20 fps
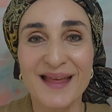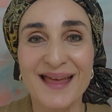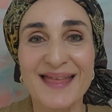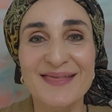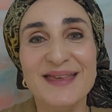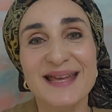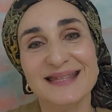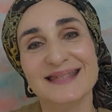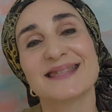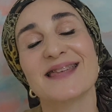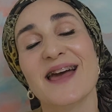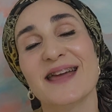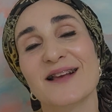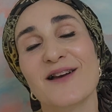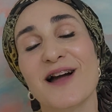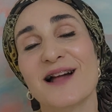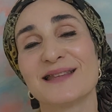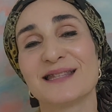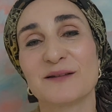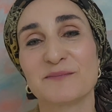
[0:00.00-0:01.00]
That's that
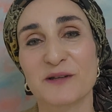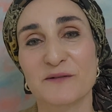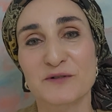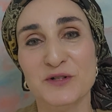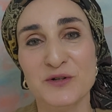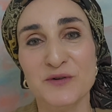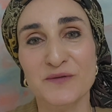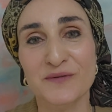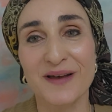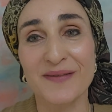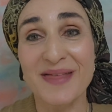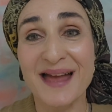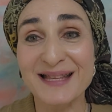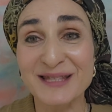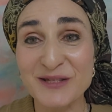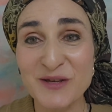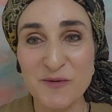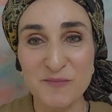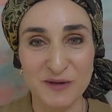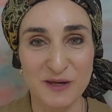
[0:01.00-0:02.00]
concept of tshuva.
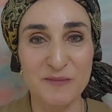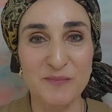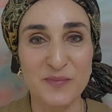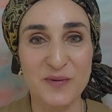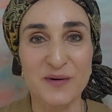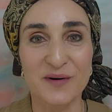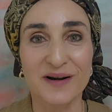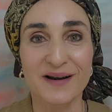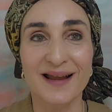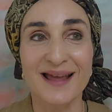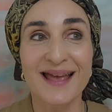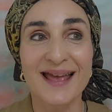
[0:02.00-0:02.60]
That's Yom Kippur.